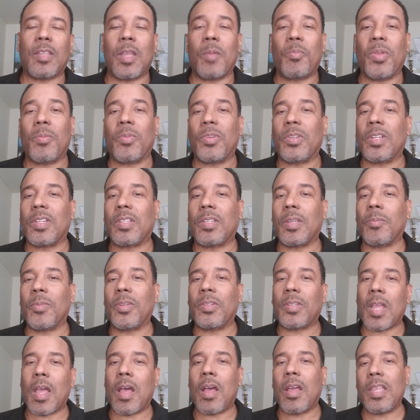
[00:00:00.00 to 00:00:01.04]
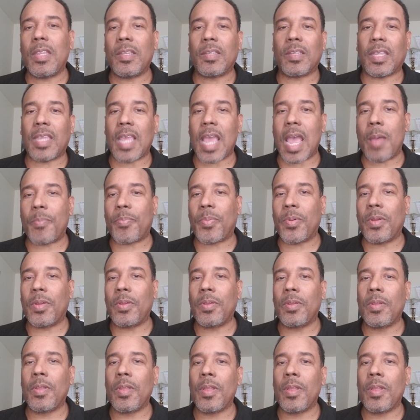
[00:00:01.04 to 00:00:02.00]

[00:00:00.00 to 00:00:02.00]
Some people just simply say, oh, he's a Kappa.